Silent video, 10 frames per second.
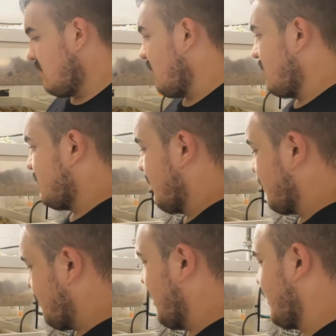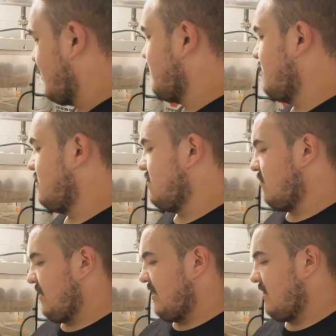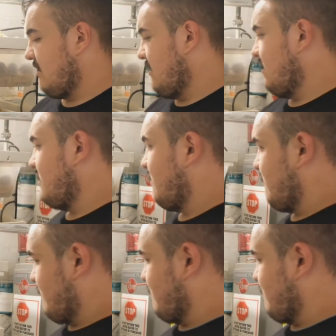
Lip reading: our snake's bedding, rats.